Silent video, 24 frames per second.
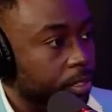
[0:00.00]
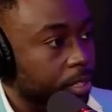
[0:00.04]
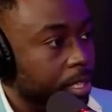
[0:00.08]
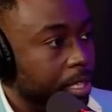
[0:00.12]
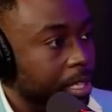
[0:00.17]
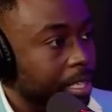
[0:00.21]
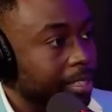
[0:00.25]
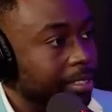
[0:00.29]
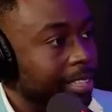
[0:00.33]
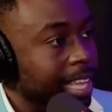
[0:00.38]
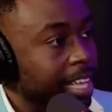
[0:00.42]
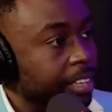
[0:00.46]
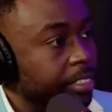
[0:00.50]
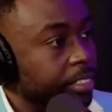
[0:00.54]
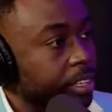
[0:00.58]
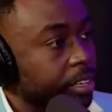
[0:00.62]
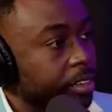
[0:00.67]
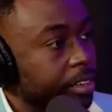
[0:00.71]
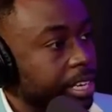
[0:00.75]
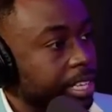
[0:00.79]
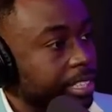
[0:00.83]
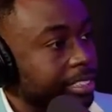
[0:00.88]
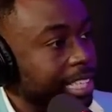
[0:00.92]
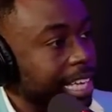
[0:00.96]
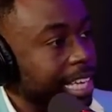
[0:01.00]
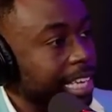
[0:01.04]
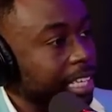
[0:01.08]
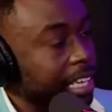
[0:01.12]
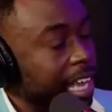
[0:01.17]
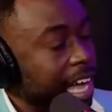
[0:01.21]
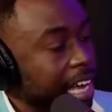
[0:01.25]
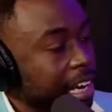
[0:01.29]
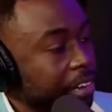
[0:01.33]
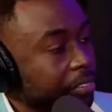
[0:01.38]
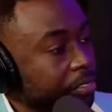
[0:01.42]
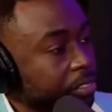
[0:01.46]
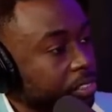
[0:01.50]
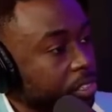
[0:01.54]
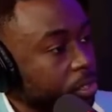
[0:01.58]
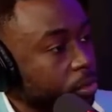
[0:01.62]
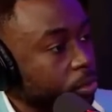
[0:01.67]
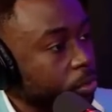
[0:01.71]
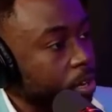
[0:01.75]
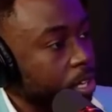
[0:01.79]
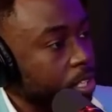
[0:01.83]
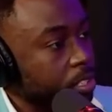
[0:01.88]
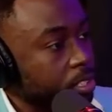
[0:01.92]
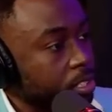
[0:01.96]
that there is a lot of
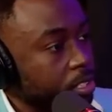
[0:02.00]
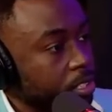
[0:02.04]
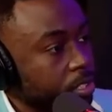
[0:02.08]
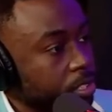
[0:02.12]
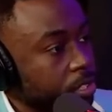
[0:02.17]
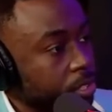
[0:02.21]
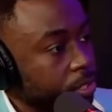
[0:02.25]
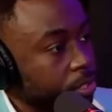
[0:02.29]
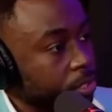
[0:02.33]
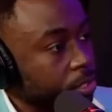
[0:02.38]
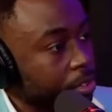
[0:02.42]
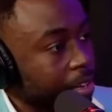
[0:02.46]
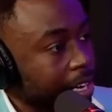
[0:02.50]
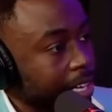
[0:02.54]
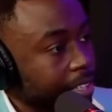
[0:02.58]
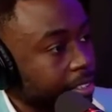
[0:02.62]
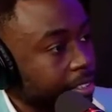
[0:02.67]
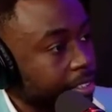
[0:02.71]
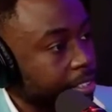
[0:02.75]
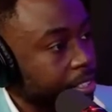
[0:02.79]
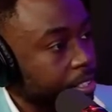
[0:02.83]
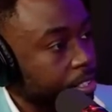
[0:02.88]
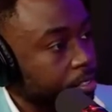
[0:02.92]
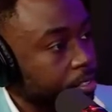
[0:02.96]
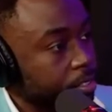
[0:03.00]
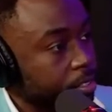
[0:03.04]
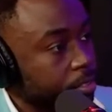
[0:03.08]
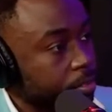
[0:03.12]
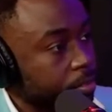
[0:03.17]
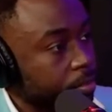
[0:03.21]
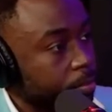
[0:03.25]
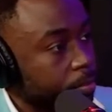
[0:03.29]
nuance to your ideas.